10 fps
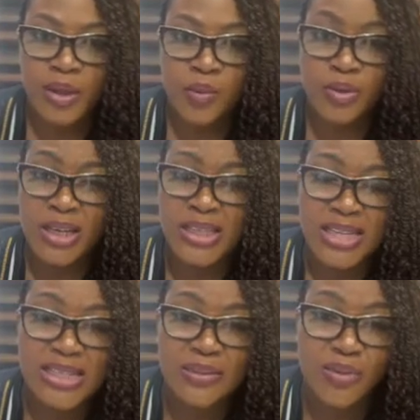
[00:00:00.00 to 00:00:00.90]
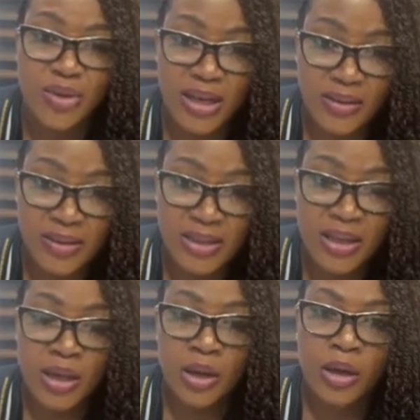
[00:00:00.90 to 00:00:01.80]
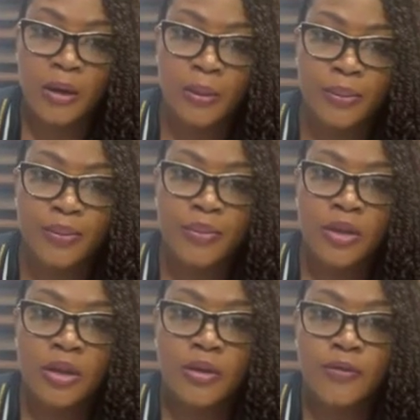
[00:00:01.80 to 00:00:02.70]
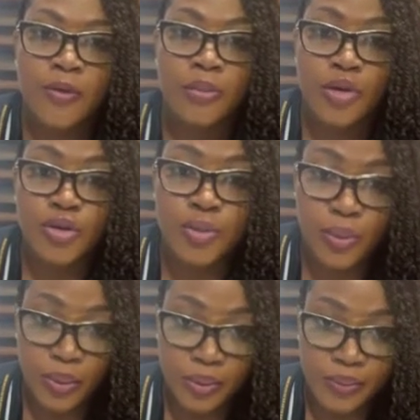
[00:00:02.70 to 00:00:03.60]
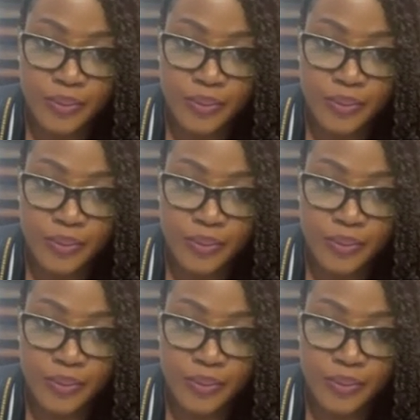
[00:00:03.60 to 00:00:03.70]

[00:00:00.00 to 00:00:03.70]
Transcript: We'll need testimonials from your school,